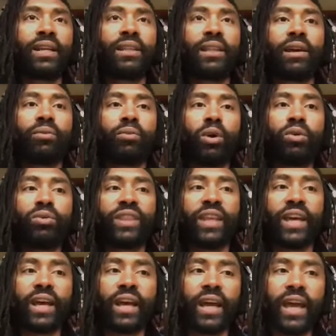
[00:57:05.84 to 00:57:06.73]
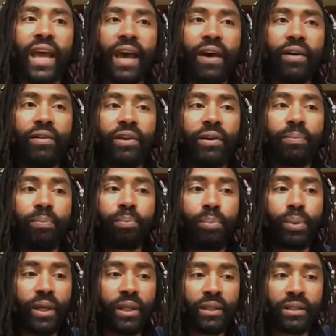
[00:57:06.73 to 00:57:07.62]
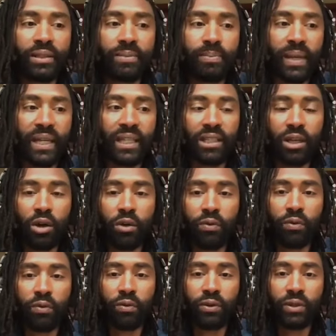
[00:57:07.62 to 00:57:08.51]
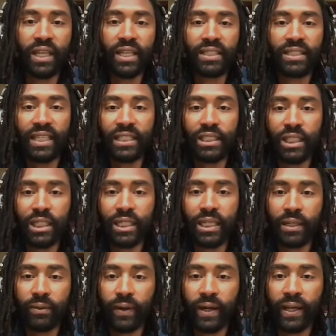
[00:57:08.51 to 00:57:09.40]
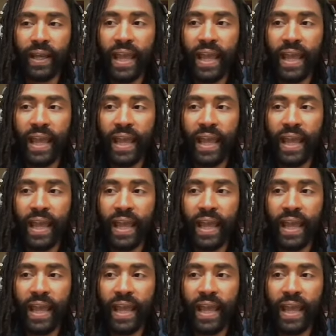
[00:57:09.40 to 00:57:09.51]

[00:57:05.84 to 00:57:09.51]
that wrote that, how to make tofu taste like chicken, right?